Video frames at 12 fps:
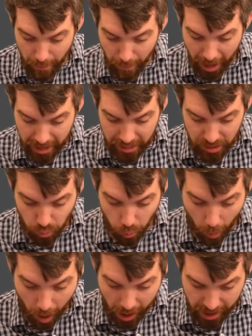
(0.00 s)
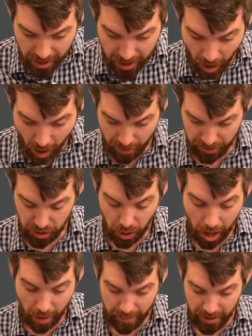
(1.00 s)
minus 1 on the
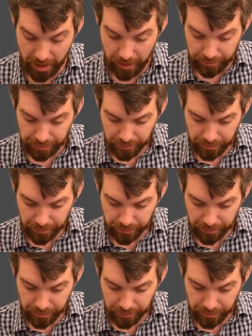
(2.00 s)
top and